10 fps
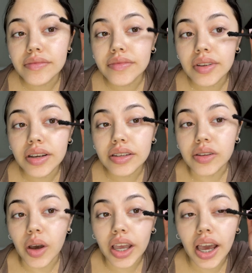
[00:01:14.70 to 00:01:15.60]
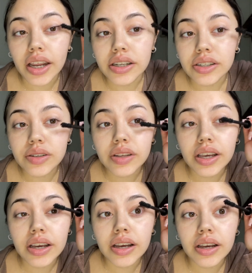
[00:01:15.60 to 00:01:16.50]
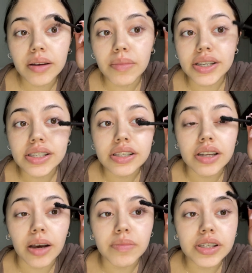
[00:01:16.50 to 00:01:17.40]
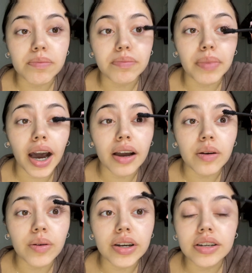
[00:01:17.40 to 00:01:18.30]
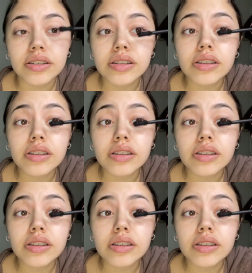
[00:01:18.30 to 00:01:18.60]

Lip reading: So I kind of do like my steps backwards.